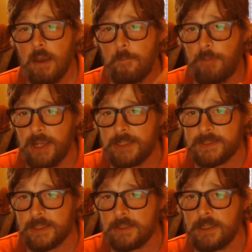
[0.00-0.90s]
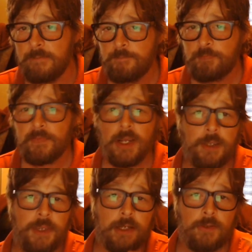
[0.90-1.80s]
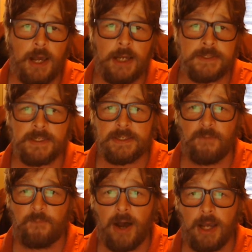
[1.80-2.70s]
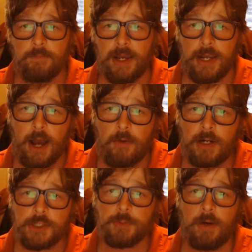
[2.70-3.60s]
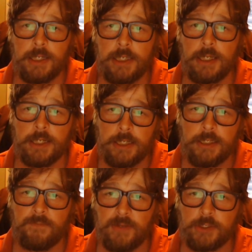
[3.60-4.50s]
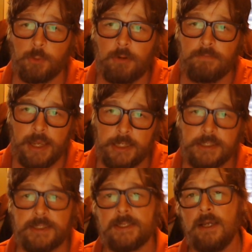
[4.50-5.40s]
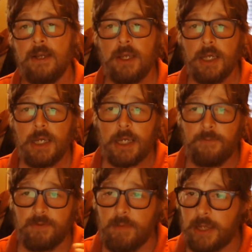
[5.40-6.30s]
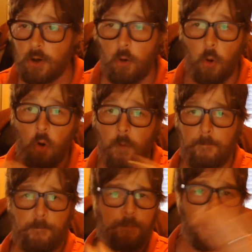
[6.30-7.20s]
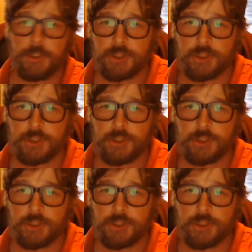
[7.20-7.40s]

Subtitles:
Basically, the class is defined by how much money an individual makes. If you make a whole bunch of